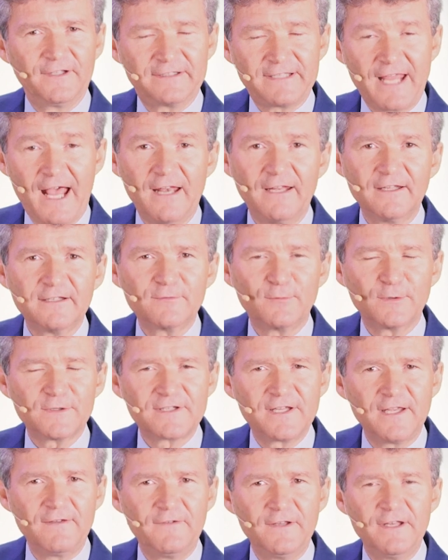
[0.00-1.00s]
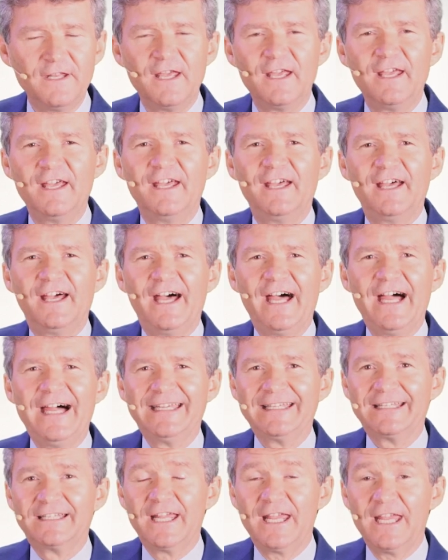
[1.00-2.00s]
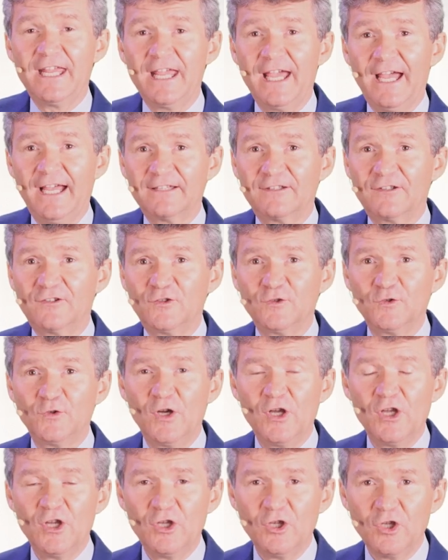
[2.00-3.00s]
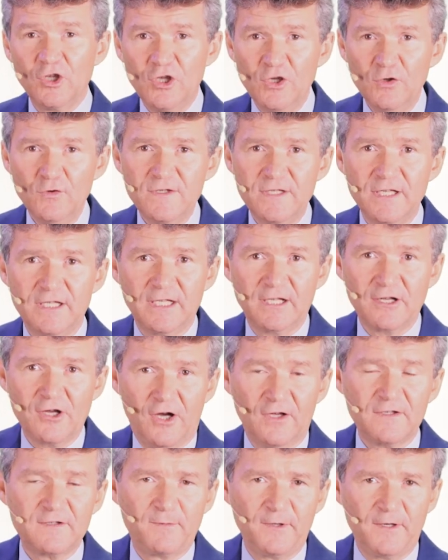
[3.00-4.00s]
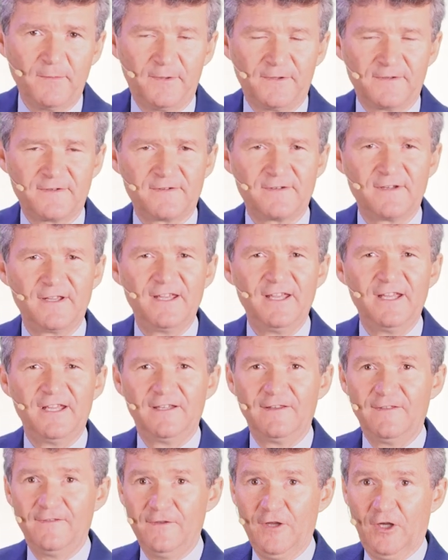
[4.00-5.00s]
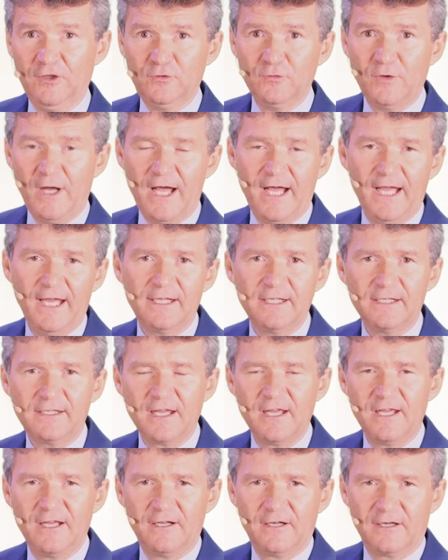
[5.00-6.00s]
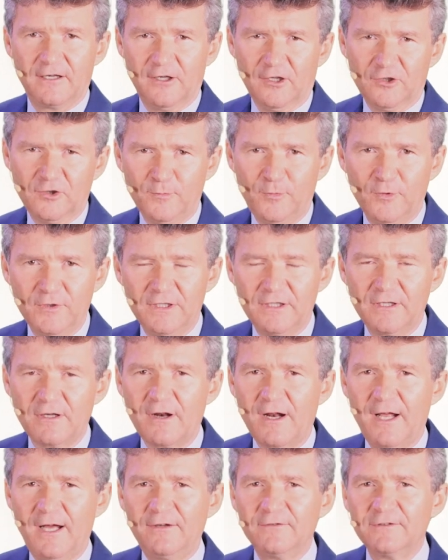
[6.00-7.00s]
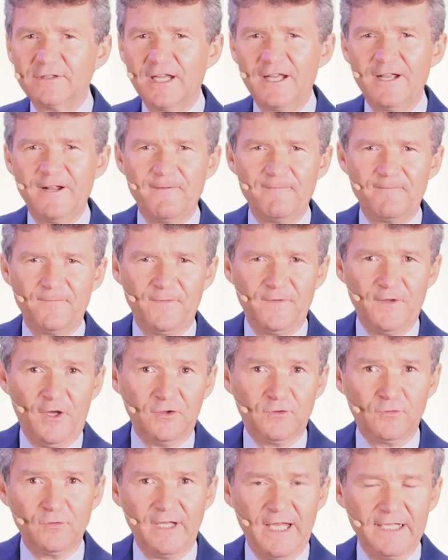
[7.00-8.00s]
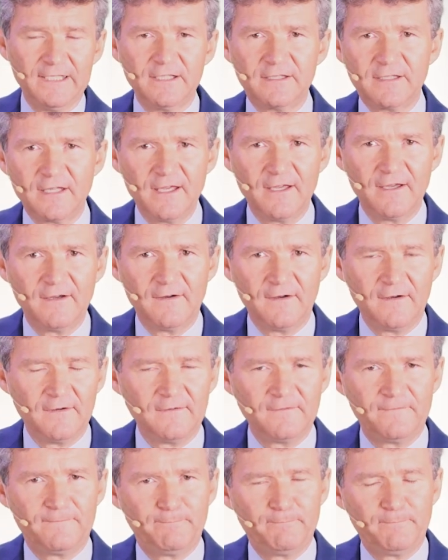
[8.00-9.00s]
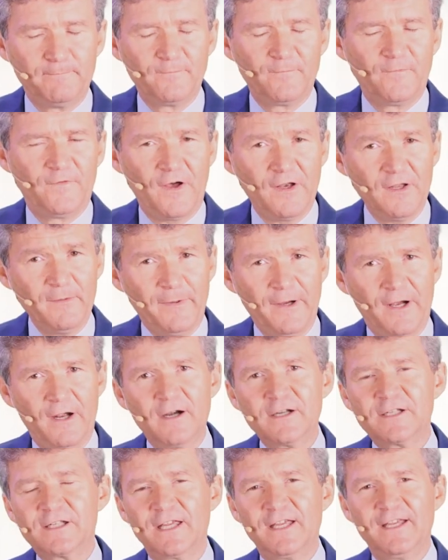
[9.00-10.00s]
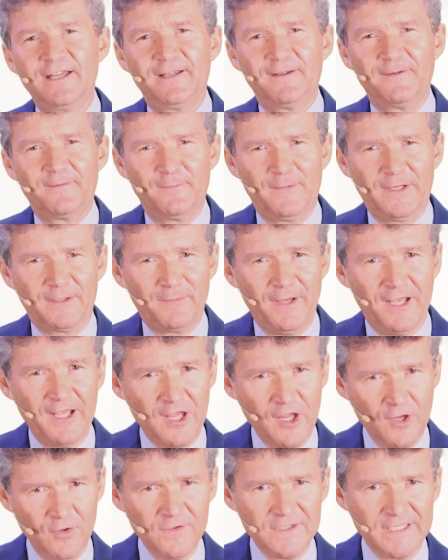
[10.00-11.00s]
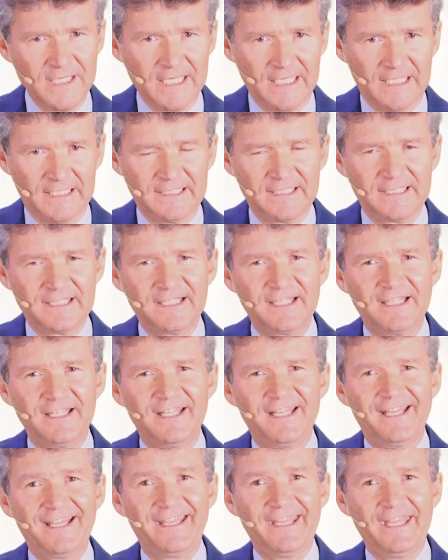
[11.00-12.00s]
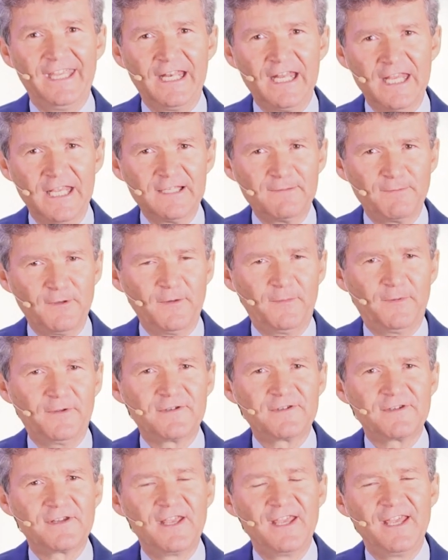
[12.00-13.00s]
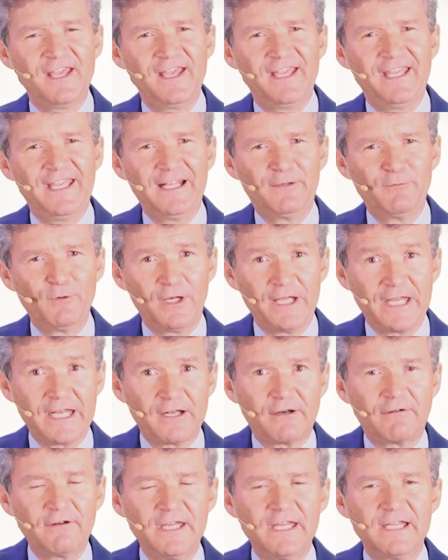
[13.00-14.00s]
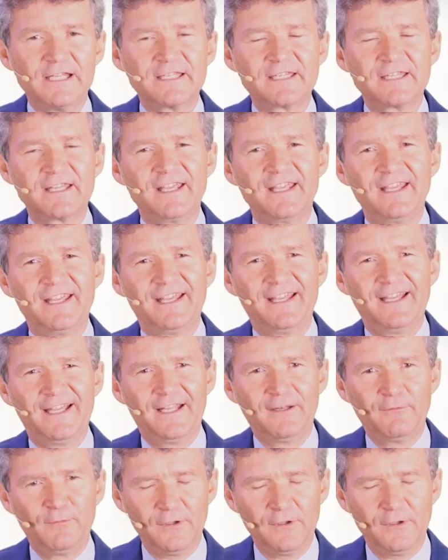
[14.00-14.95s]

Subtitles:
the talent was given and they had to use it in God's purpose. Not to hide it, not to put it in the ground, not to let it fall apart, but by using it in His purpose, it will increase and